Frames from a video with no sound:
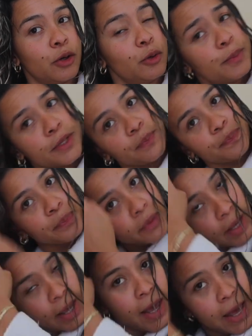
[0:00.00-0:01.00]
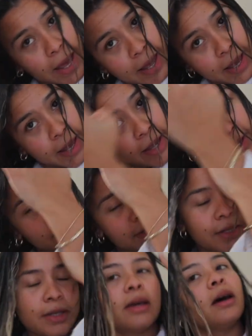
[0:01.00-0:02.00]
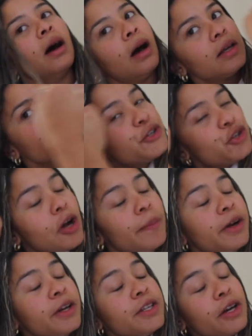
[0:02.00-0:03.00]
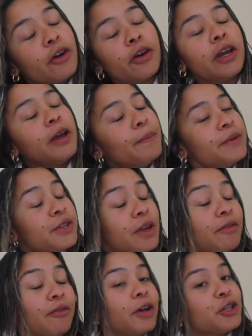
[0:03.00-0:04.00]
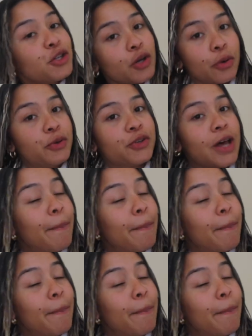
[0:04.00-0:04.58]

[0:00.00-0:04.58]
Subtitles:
coupes and strawberries and cream stuffed French toast.